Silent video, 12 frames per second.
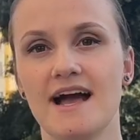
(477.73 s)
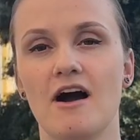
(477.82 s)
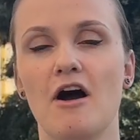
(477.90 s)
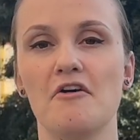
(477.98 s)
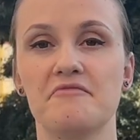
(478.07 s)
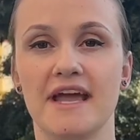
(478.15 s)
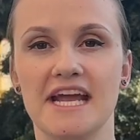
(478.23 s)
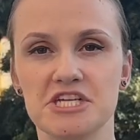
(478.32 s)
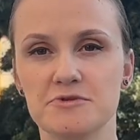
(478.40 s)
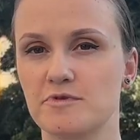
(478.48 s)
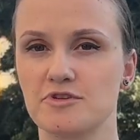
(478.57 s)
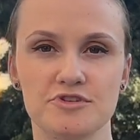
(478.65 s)
of
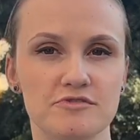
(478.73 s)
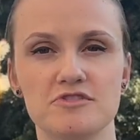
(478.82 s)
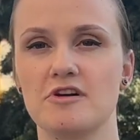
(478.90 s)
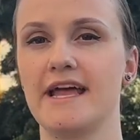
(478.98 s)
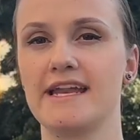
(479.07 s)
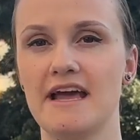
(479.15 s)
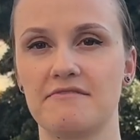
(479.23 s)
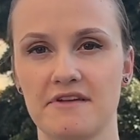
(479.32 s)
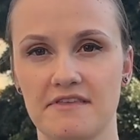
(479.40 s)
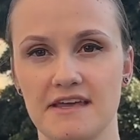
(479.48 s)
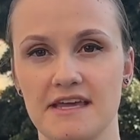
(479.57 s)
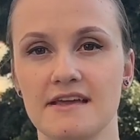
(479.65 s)
aged prosciutto and
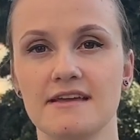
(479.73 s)
everything.